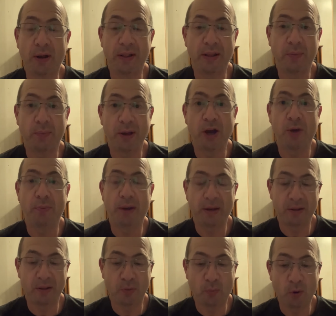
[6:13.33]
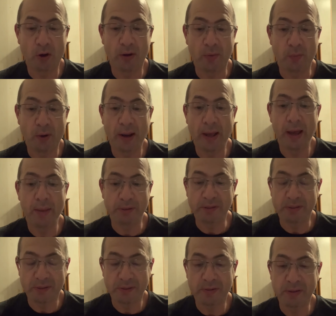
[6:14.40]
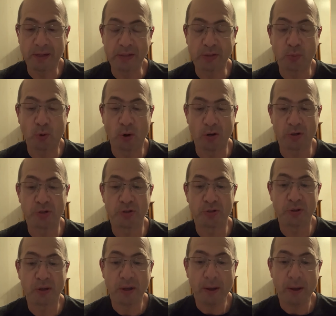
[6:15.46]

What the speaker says: and then we go back to the world, and what happens? It's worse.